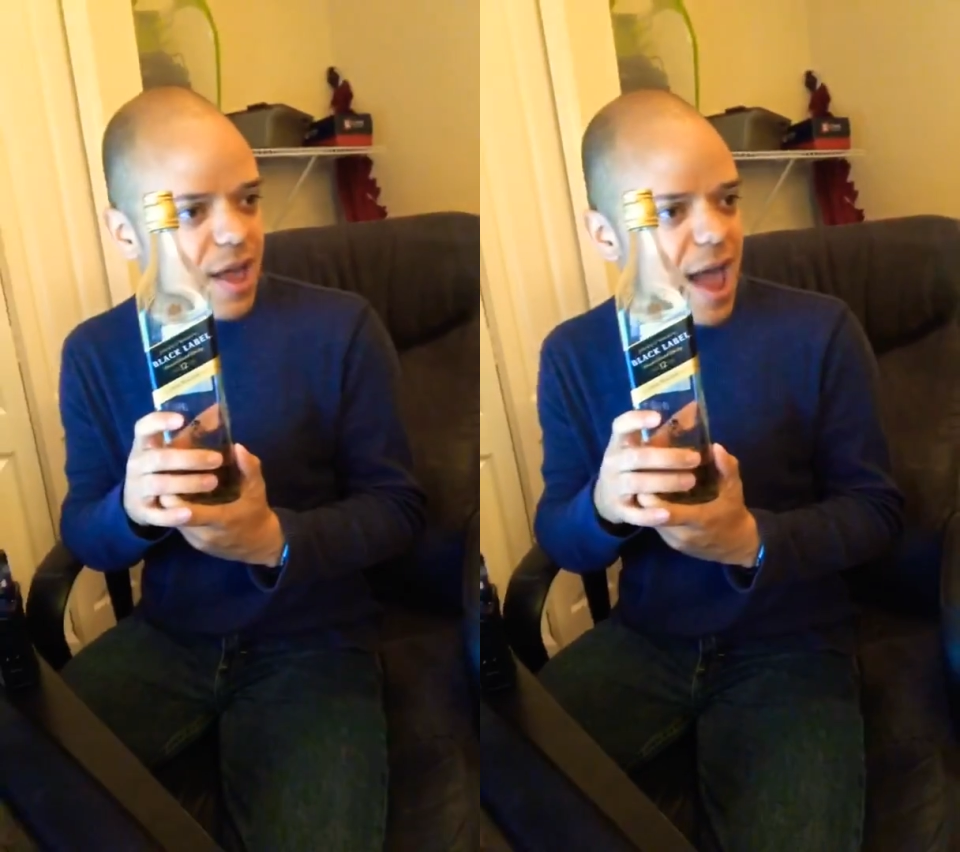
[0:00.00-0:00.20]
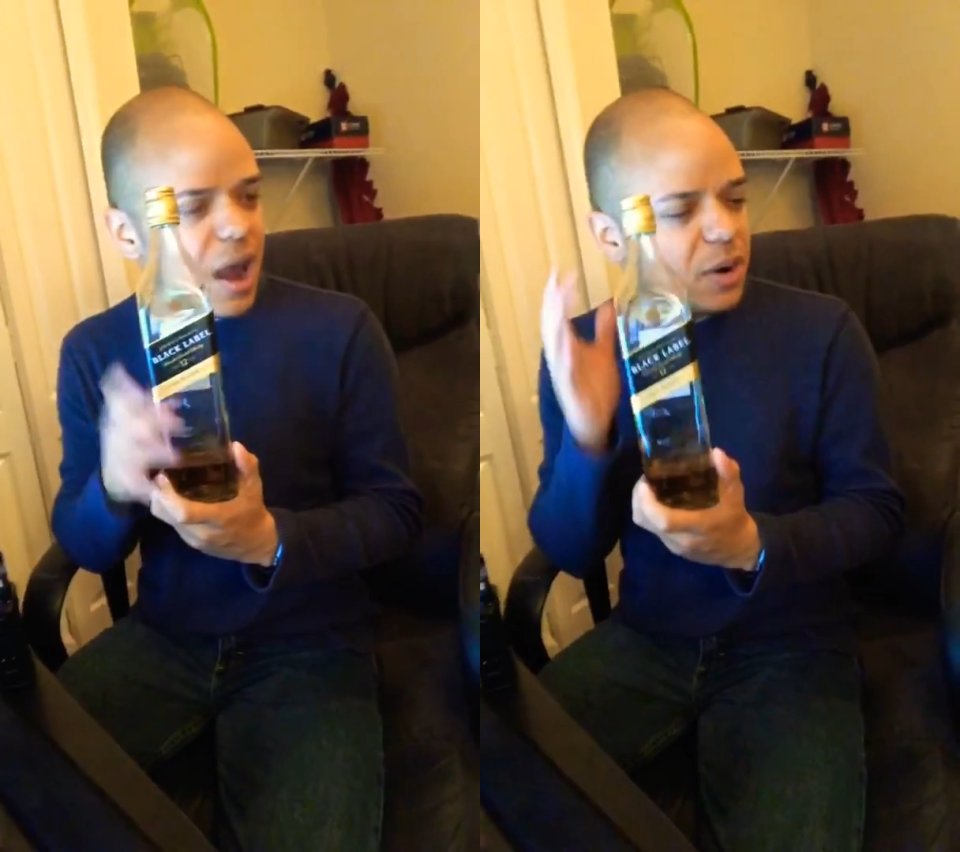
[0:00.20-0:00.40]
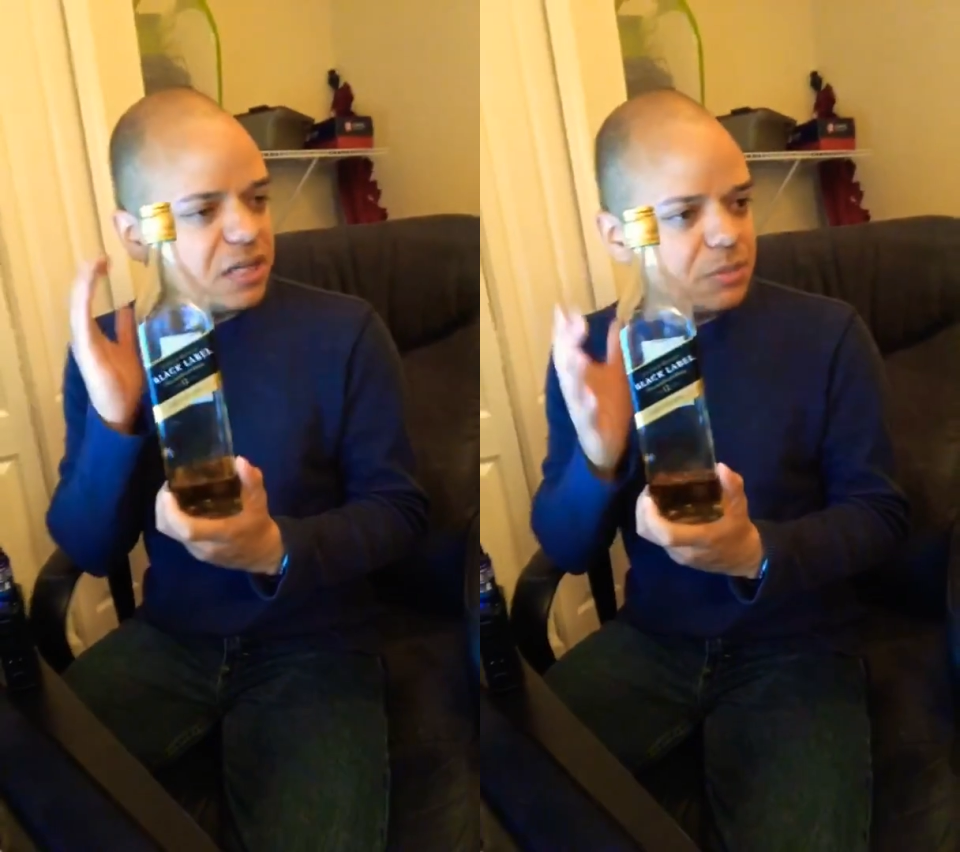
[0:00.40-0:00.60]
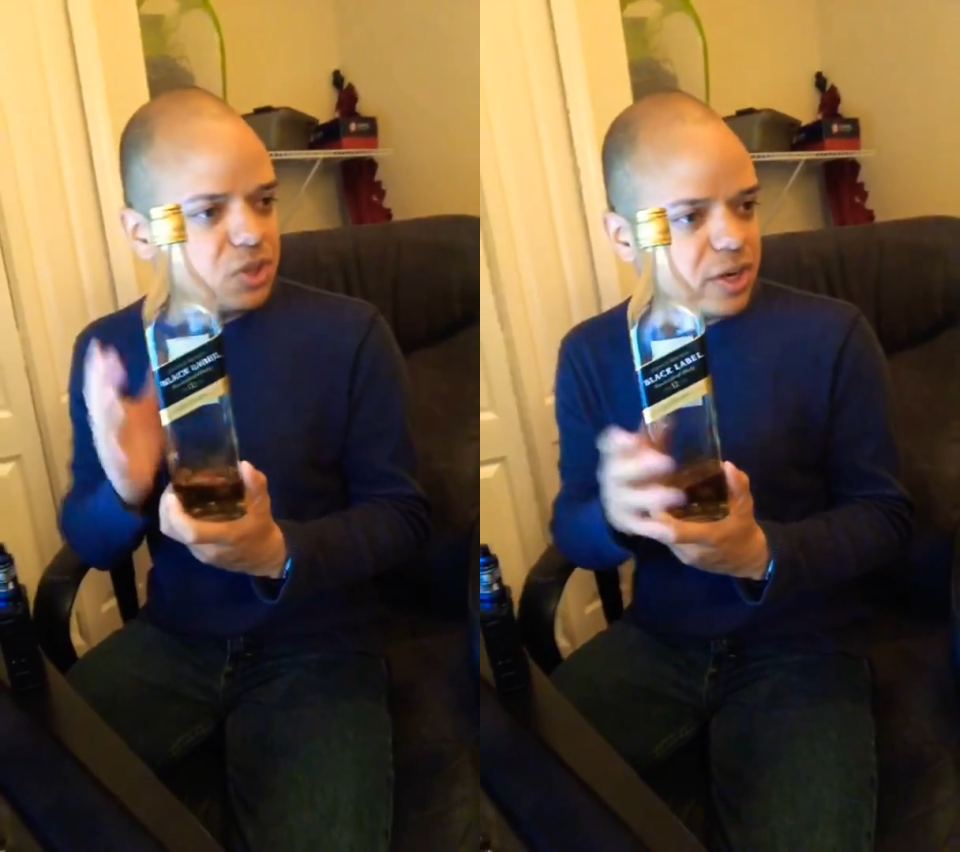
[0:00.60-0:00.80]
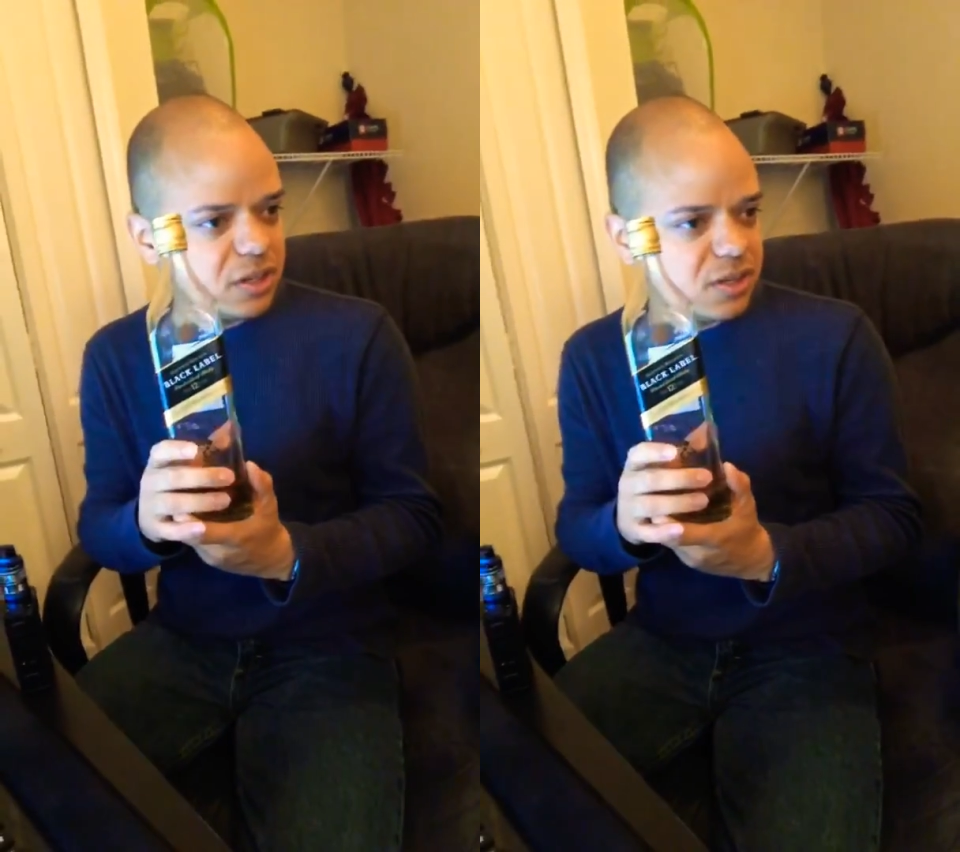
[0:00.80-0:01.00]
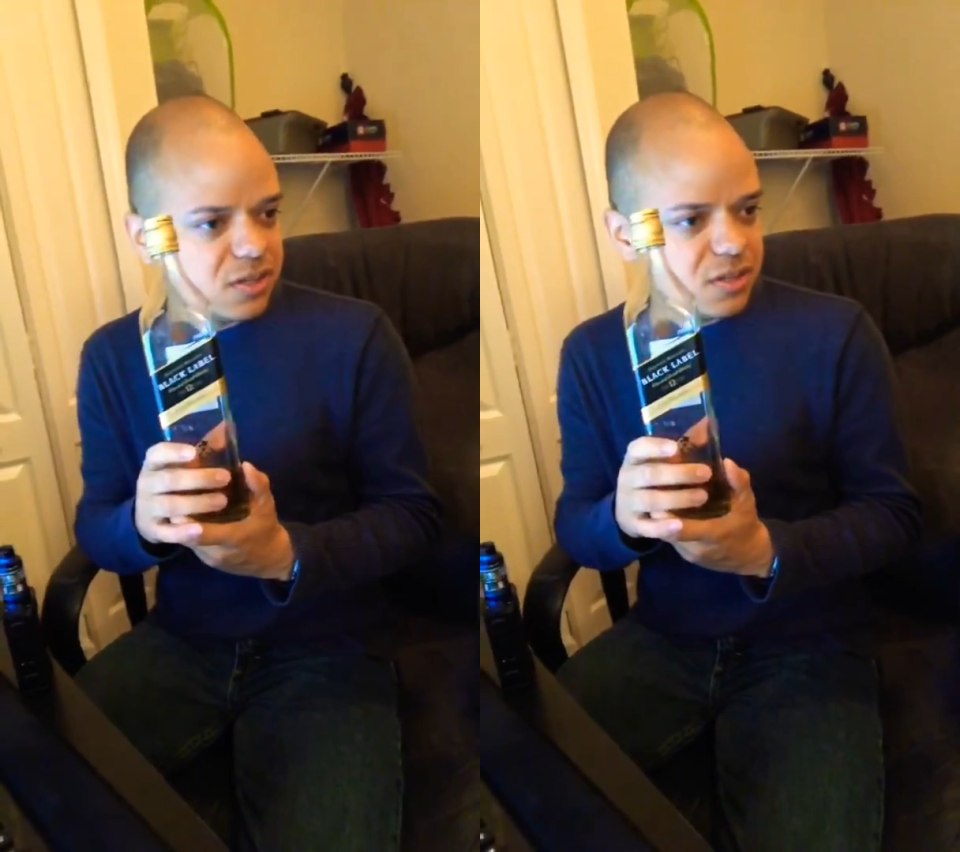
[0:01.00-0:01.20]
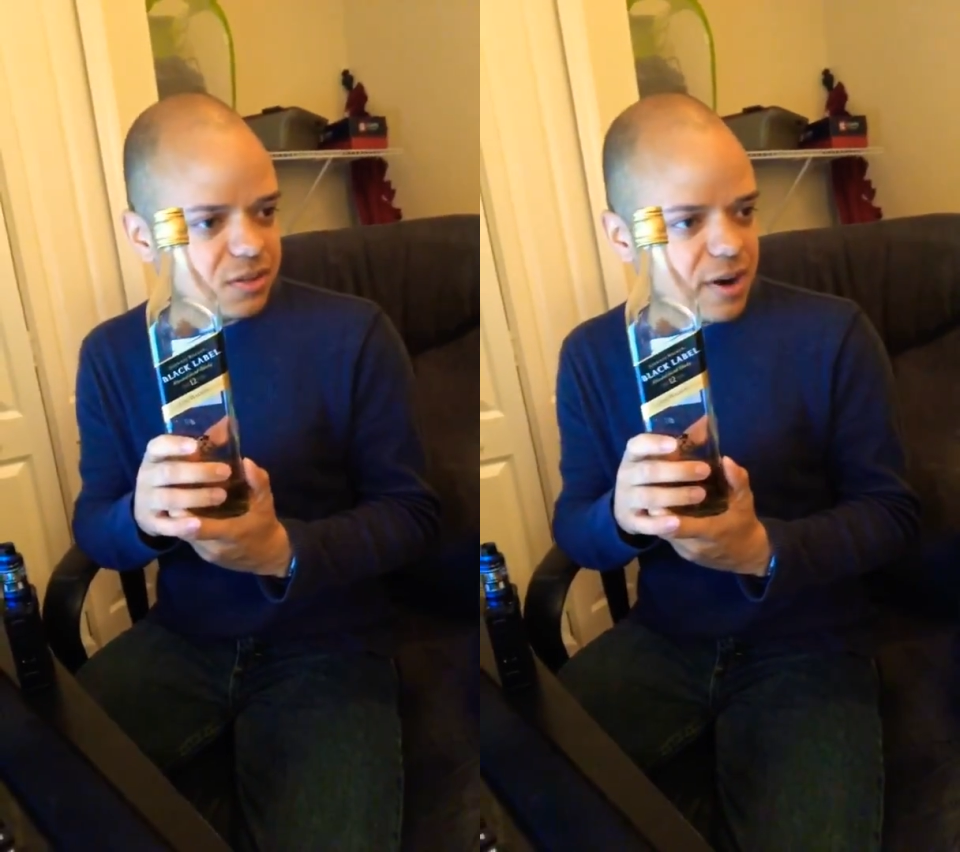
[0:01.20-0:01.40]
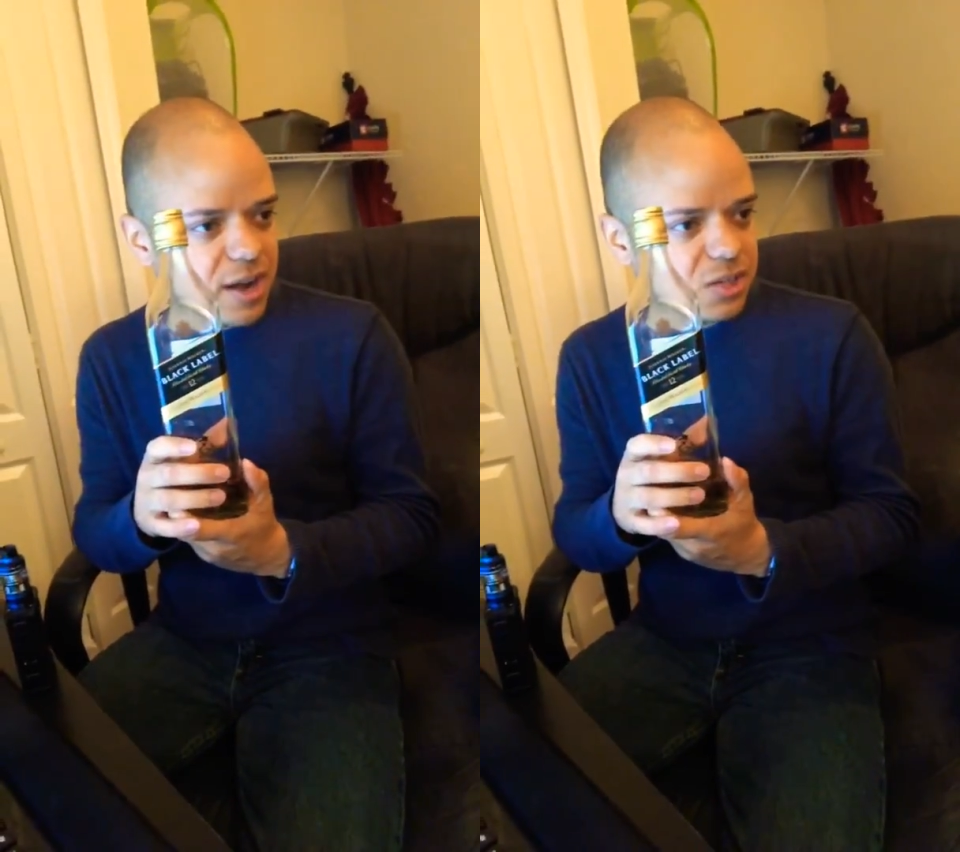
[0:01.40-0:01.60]
and I want to demonstrate this,
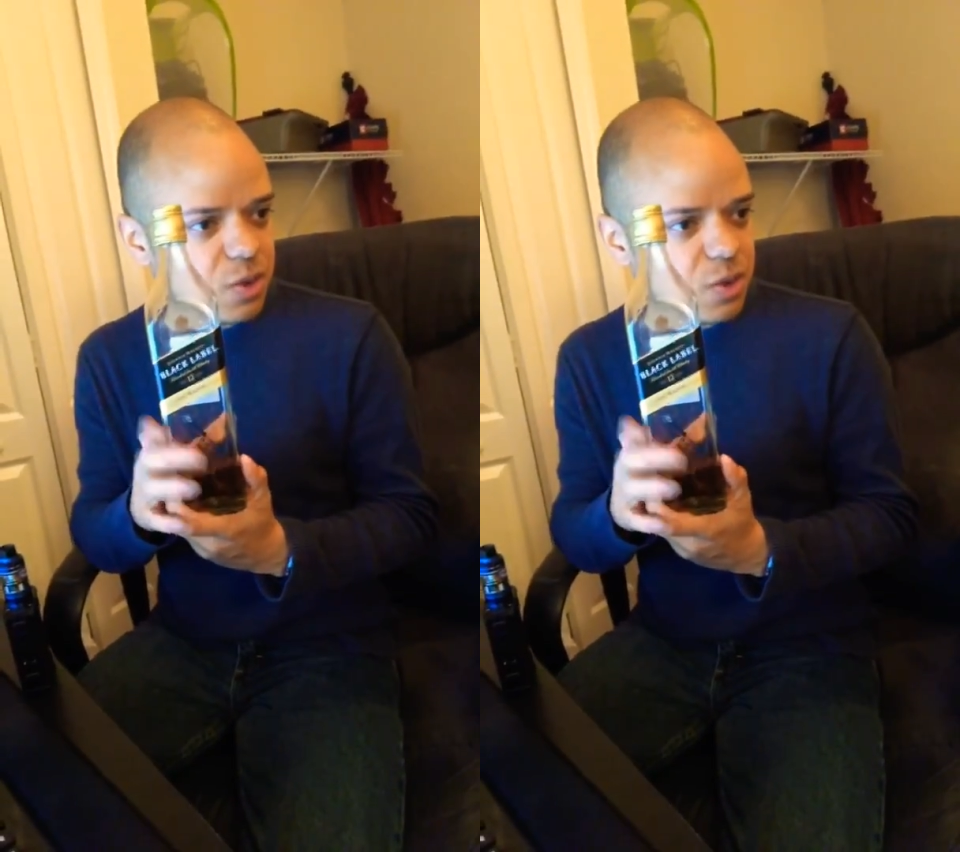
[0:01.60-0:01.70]
right?